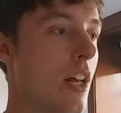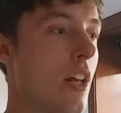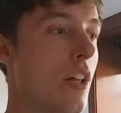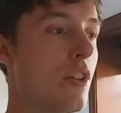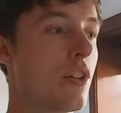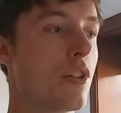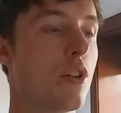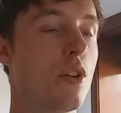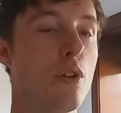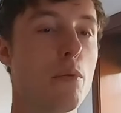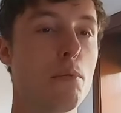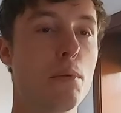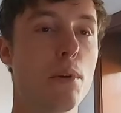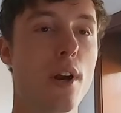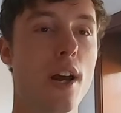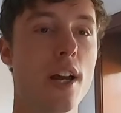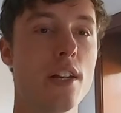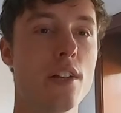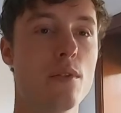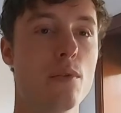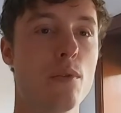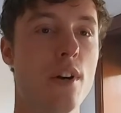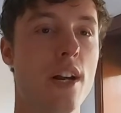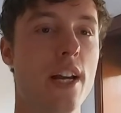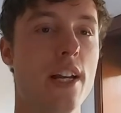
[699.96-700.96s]
So the
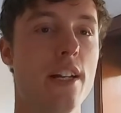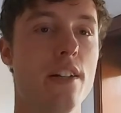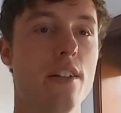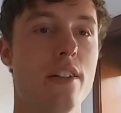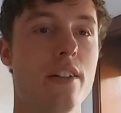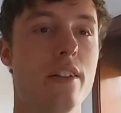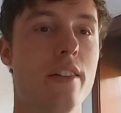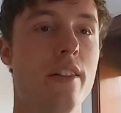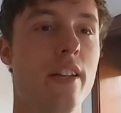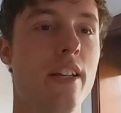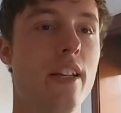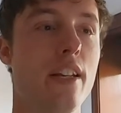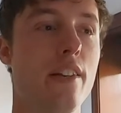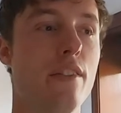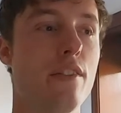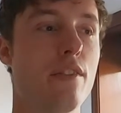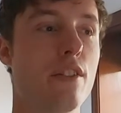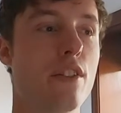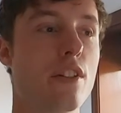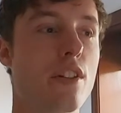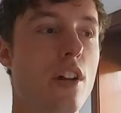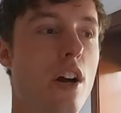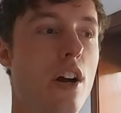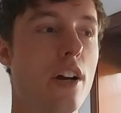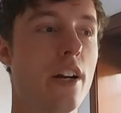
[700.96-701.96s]
price range, the
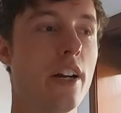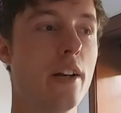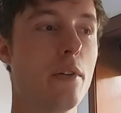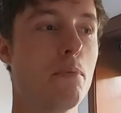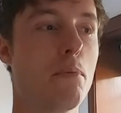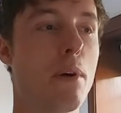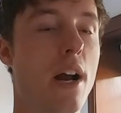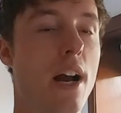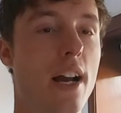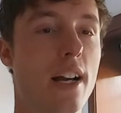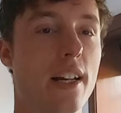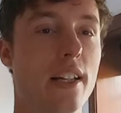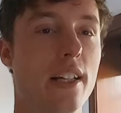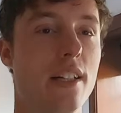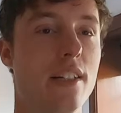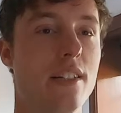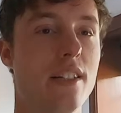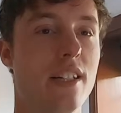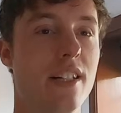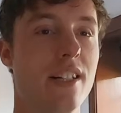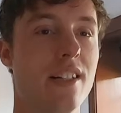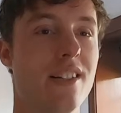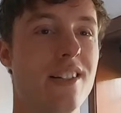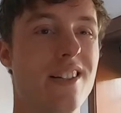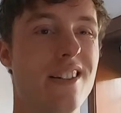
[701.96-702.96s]
starting package
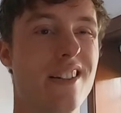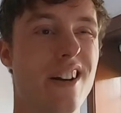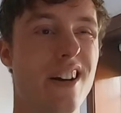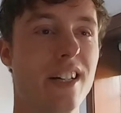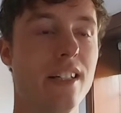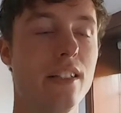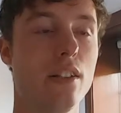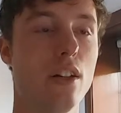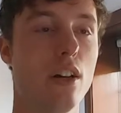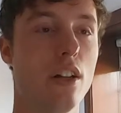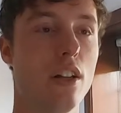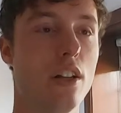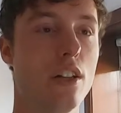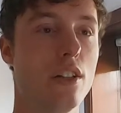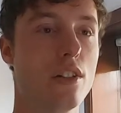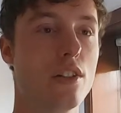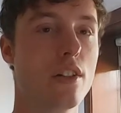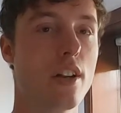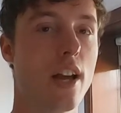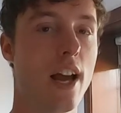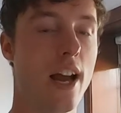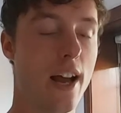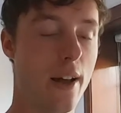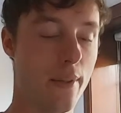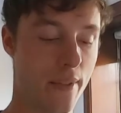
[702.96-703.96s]
is
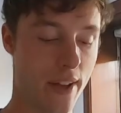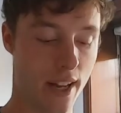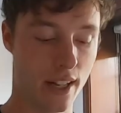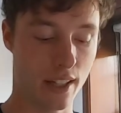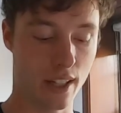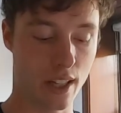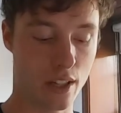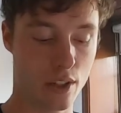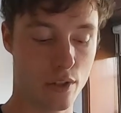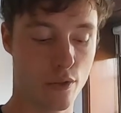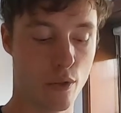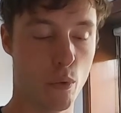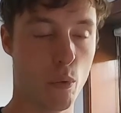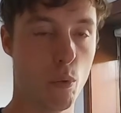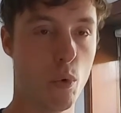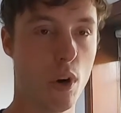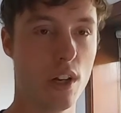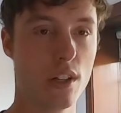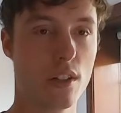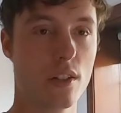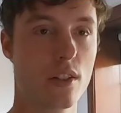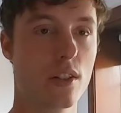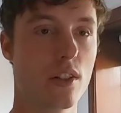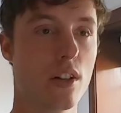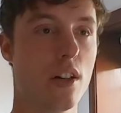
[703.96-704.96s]
$9 and that allows for
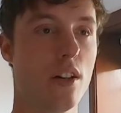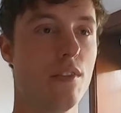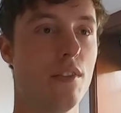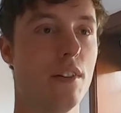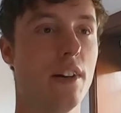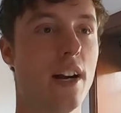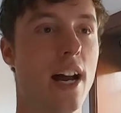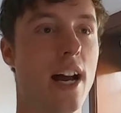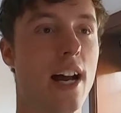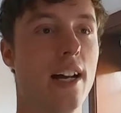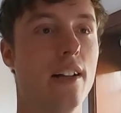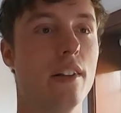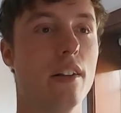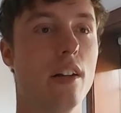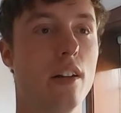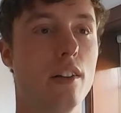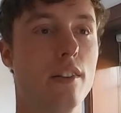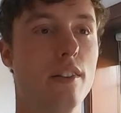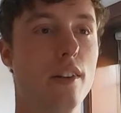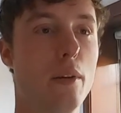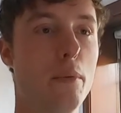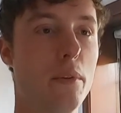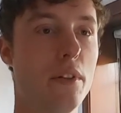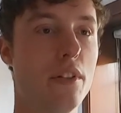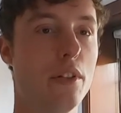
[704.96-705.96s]
one server and
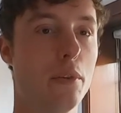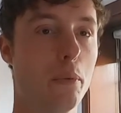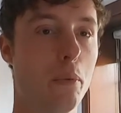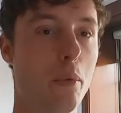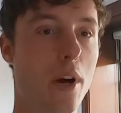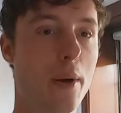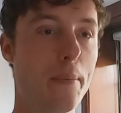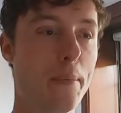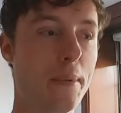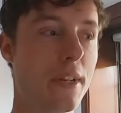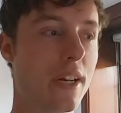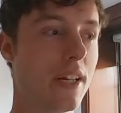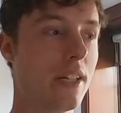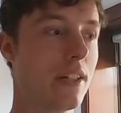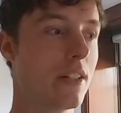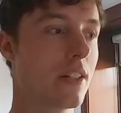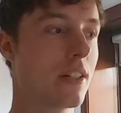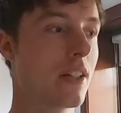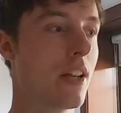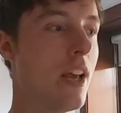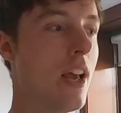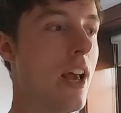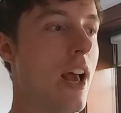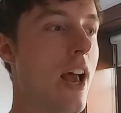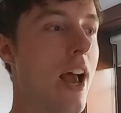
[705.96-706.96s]
unlimited websites.
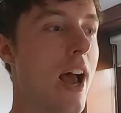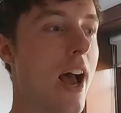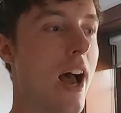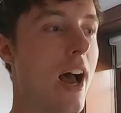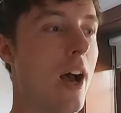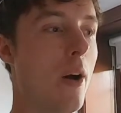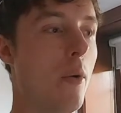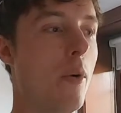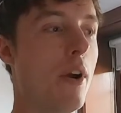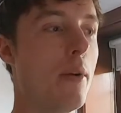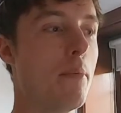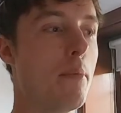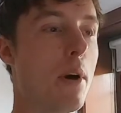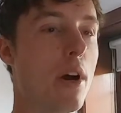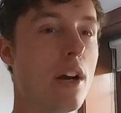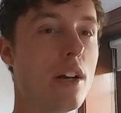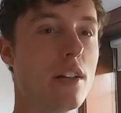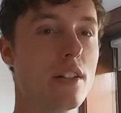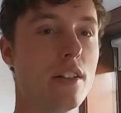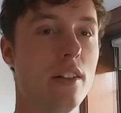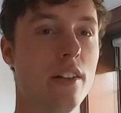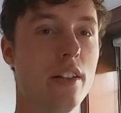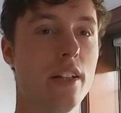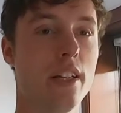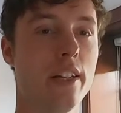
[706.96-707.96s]
We
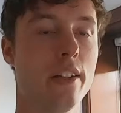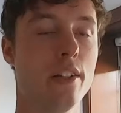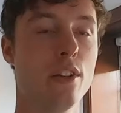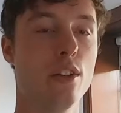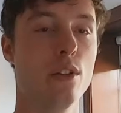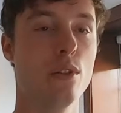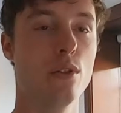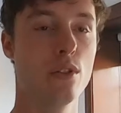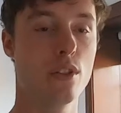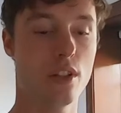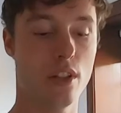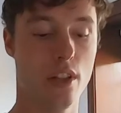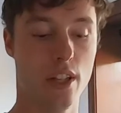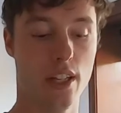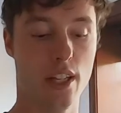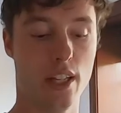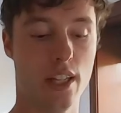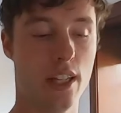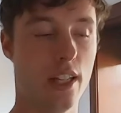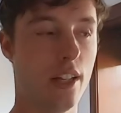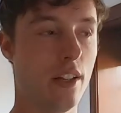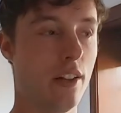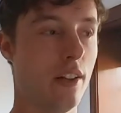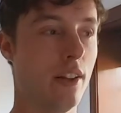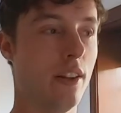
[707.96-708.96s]
personally use
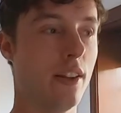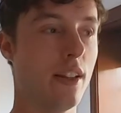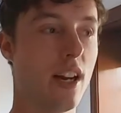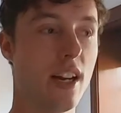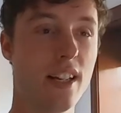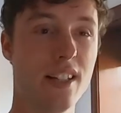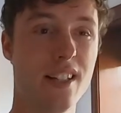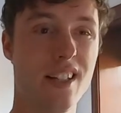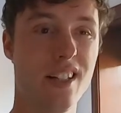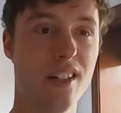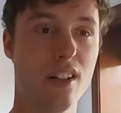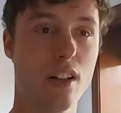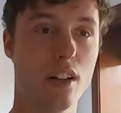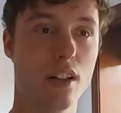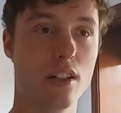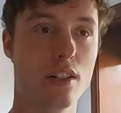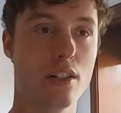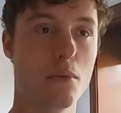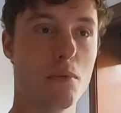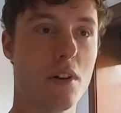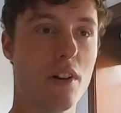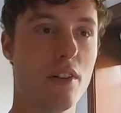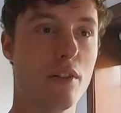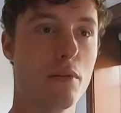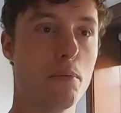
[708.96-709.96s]
the $19 a
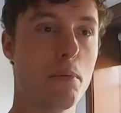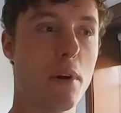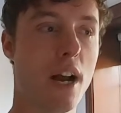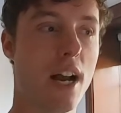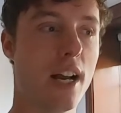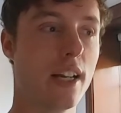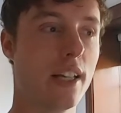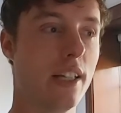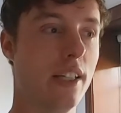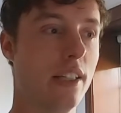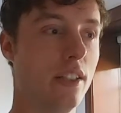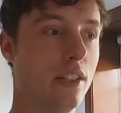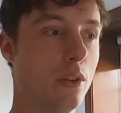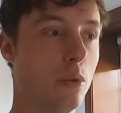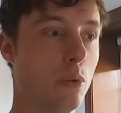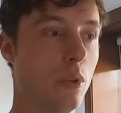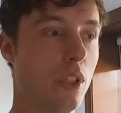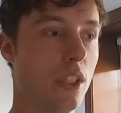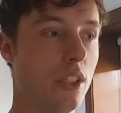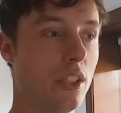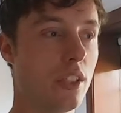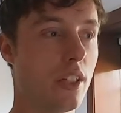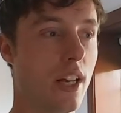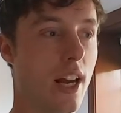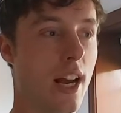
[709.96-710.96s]
month package,
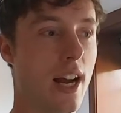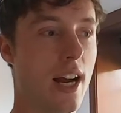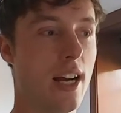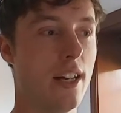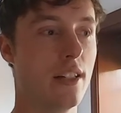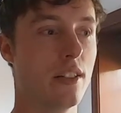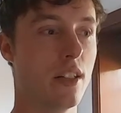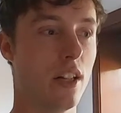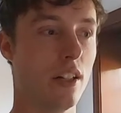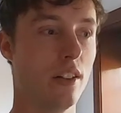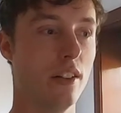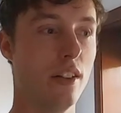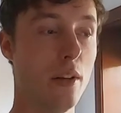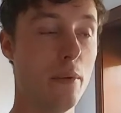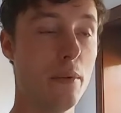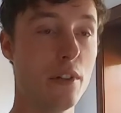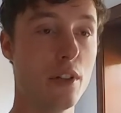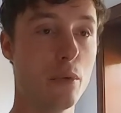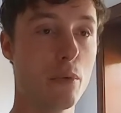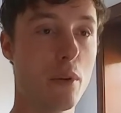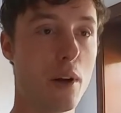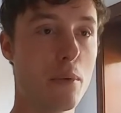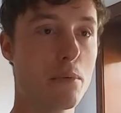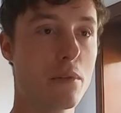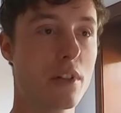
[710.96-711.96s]
which has unlimited
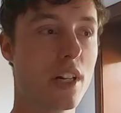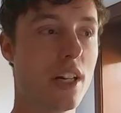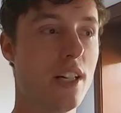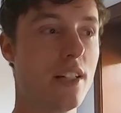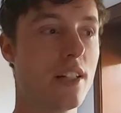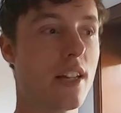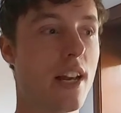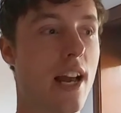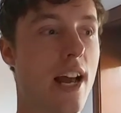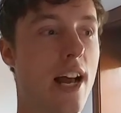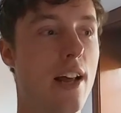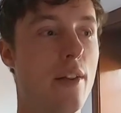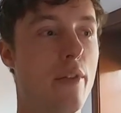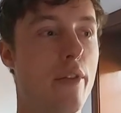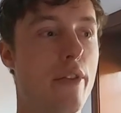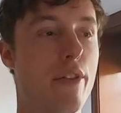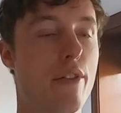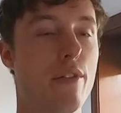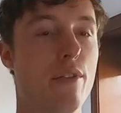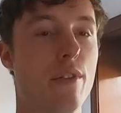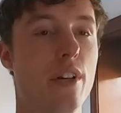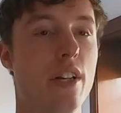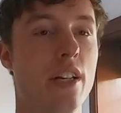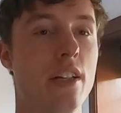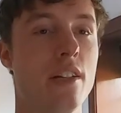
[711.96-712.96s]
websites and
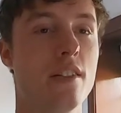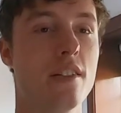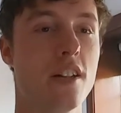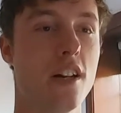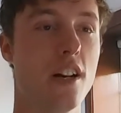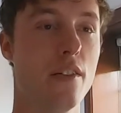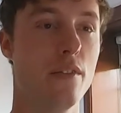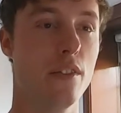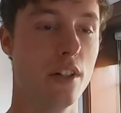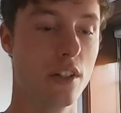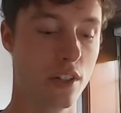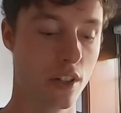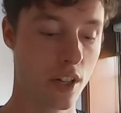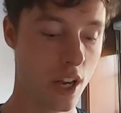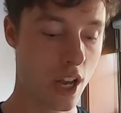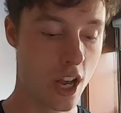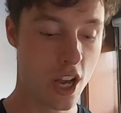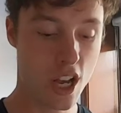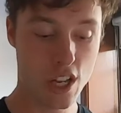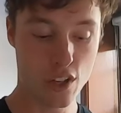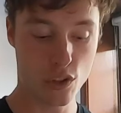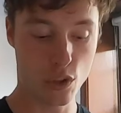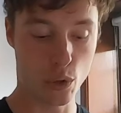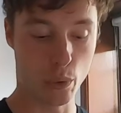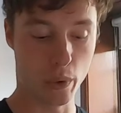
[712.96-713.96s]
3 servers.
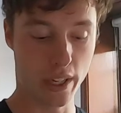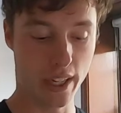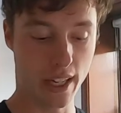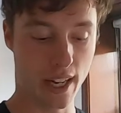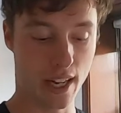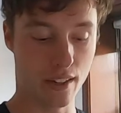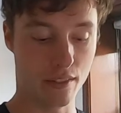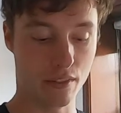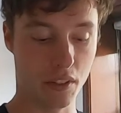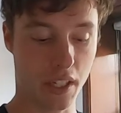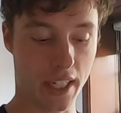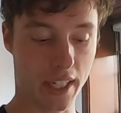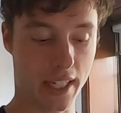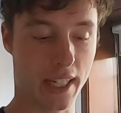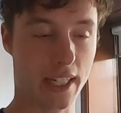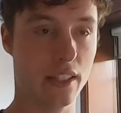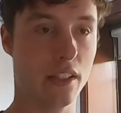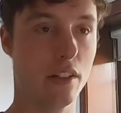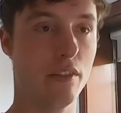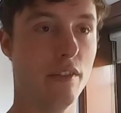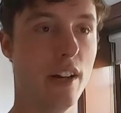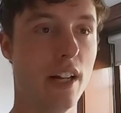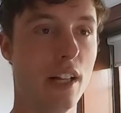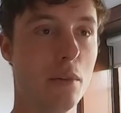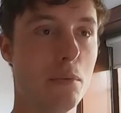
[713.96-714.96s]
So we have like a
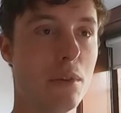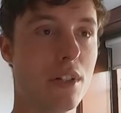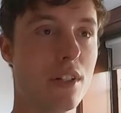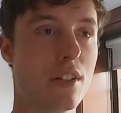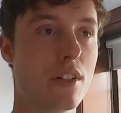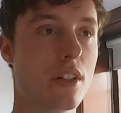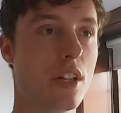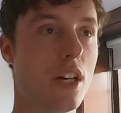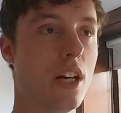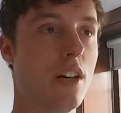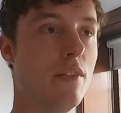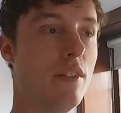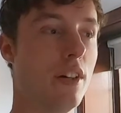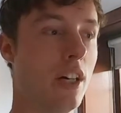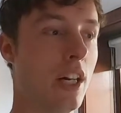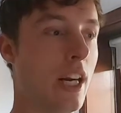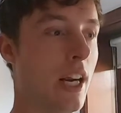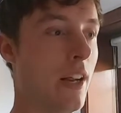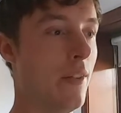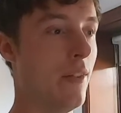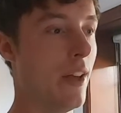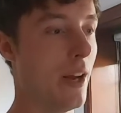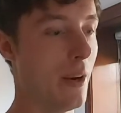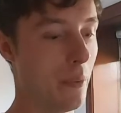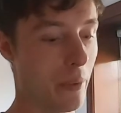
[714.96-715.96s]
development server
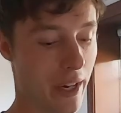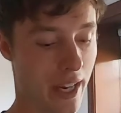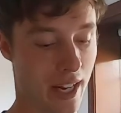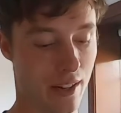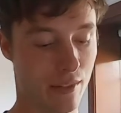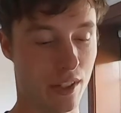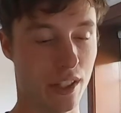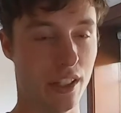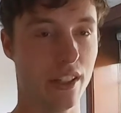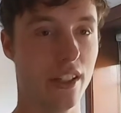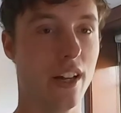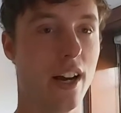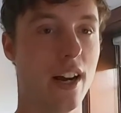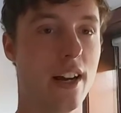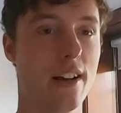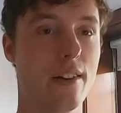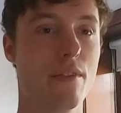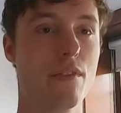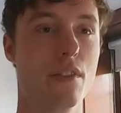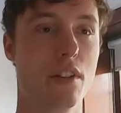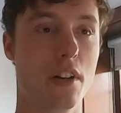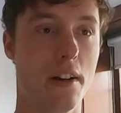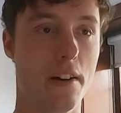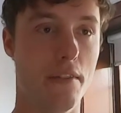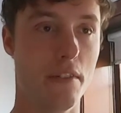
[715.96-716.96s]
and then we have a live
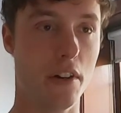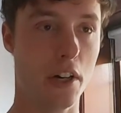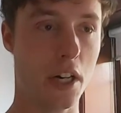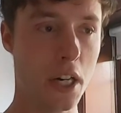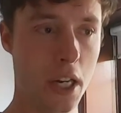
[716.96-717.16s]
server,